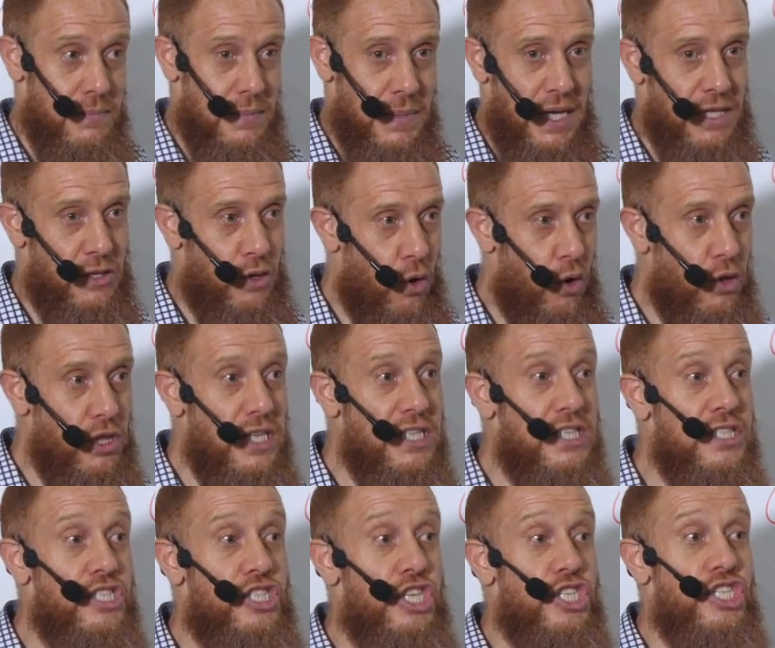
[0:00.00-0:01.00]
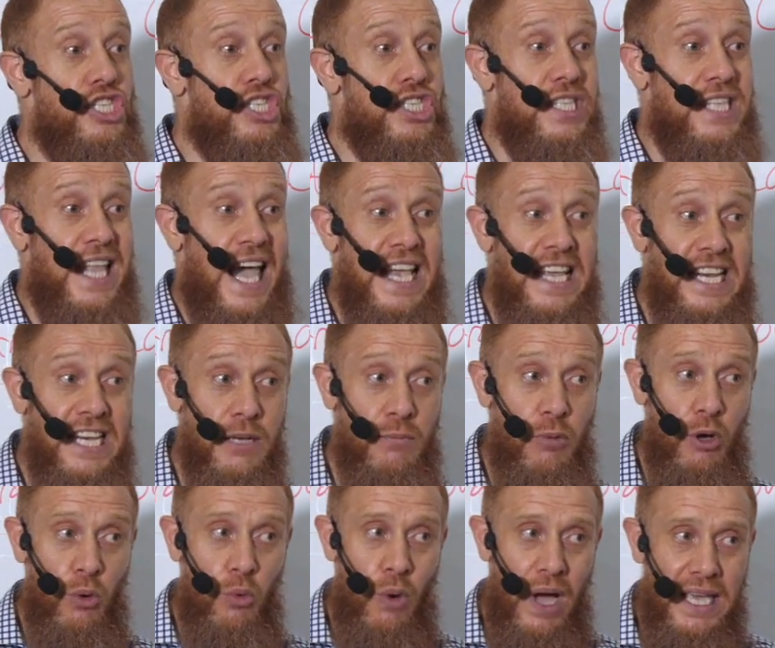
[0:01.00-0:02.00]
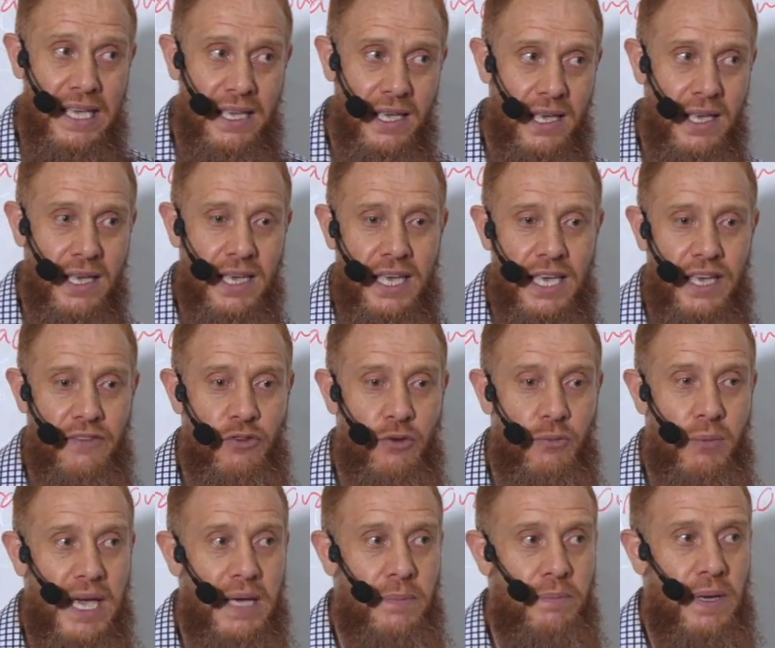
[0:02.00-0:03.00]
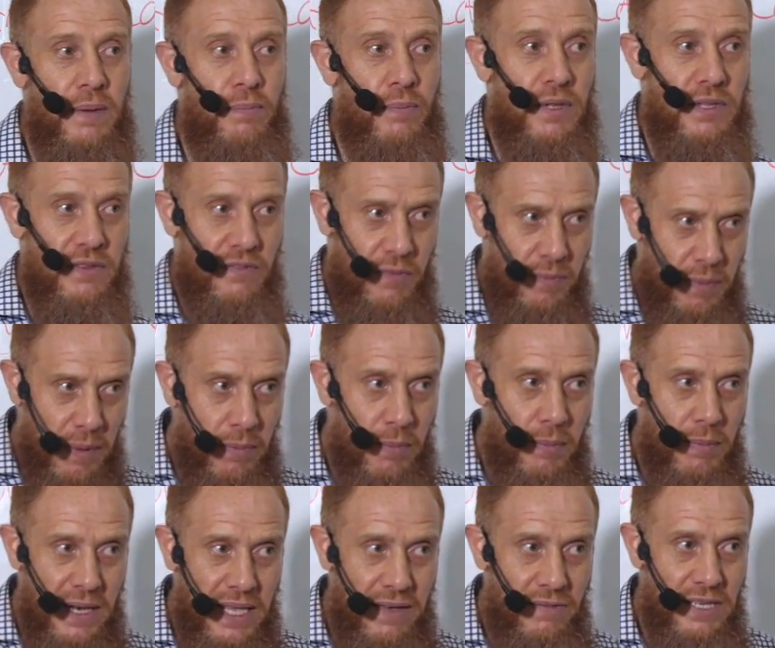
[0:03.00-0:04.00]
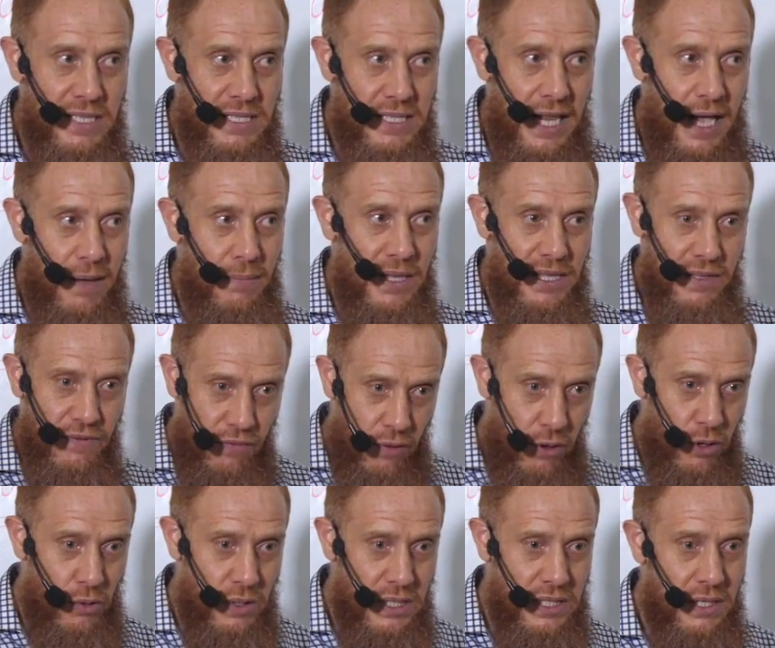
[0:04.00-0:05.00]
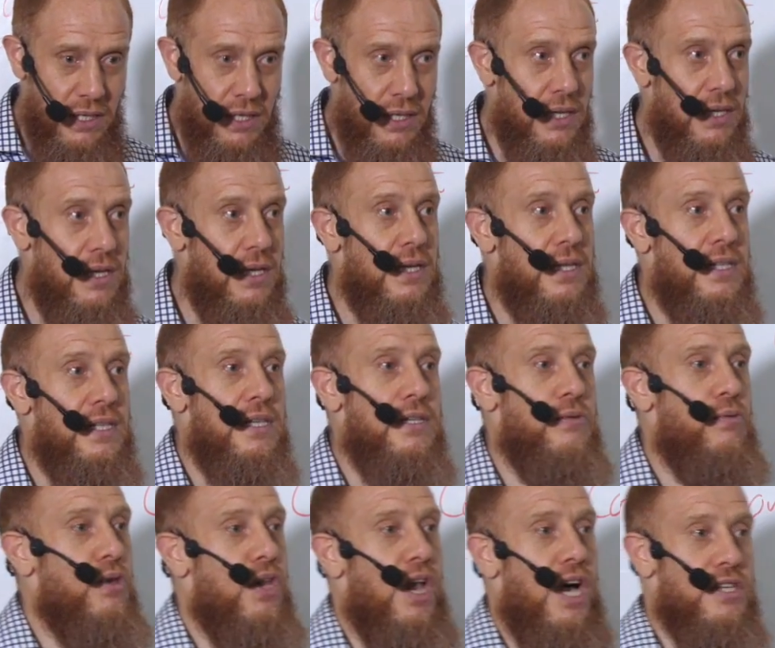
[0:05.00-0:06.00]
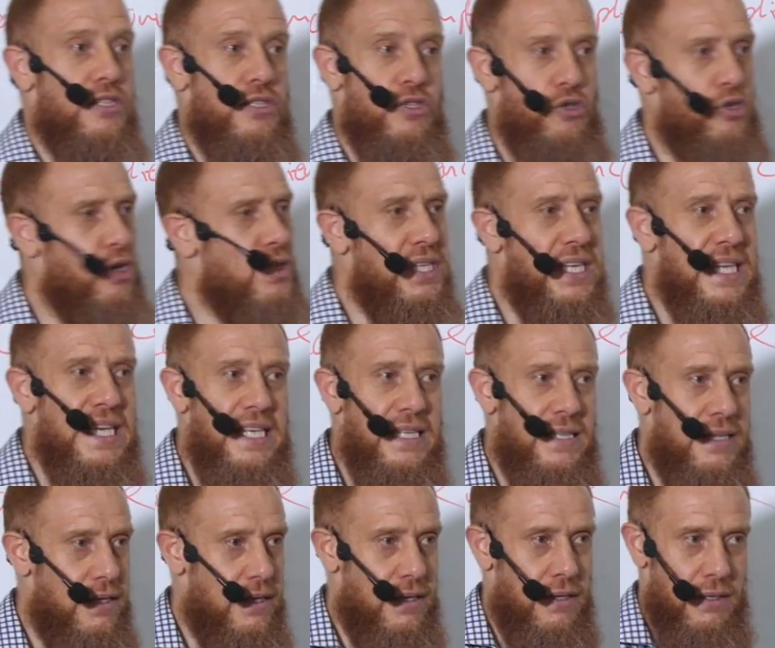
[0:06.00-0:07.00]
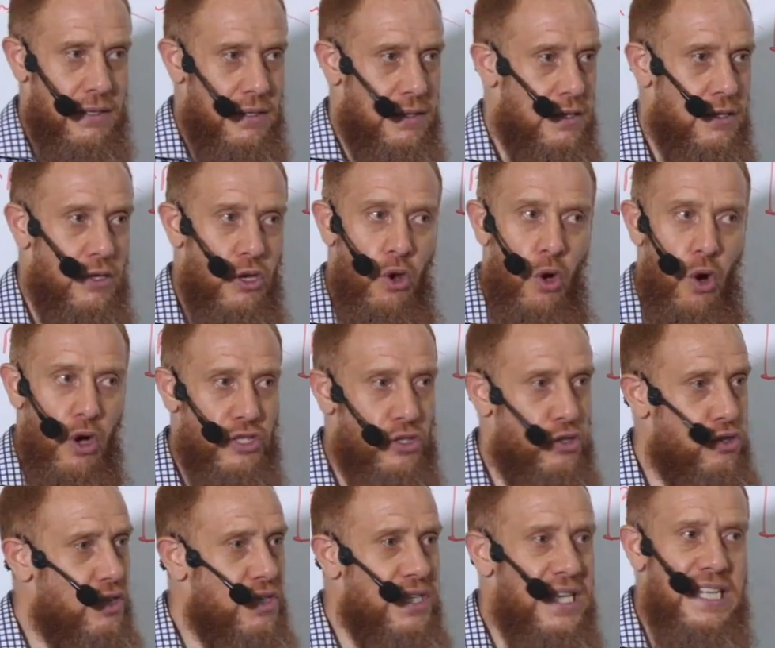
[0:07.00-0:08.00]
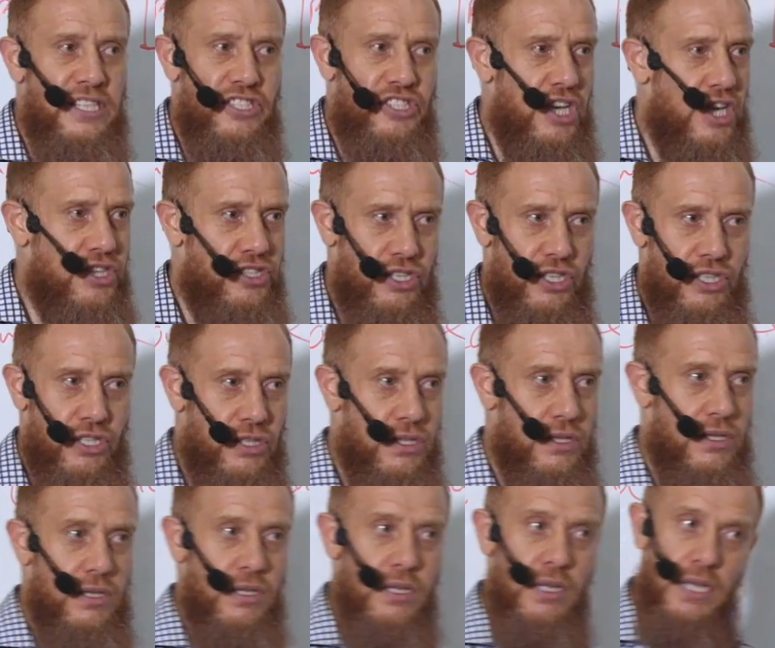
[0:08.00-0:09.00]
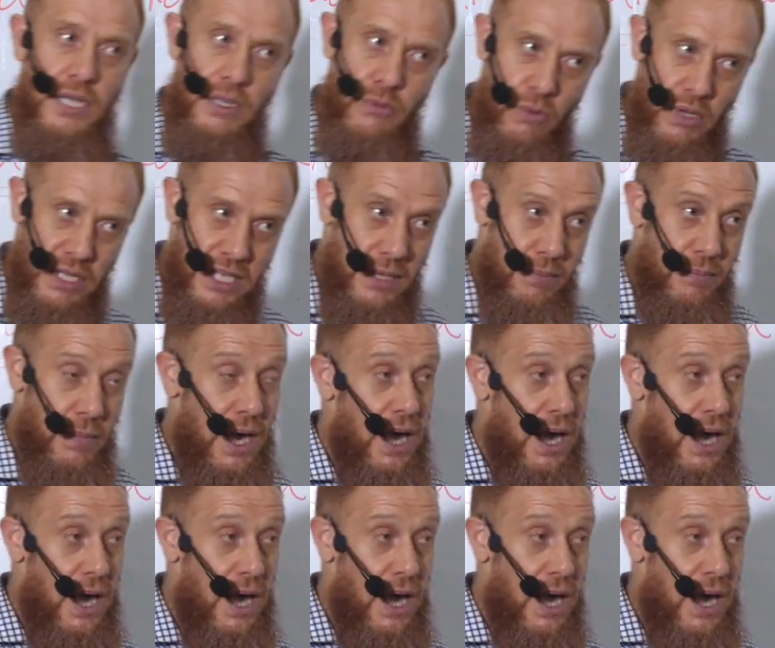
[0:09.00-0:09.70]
And the only sustainable way, if people believe in Islam and they follow it, it will last. You don't need laws. You don't need judges. It will keep.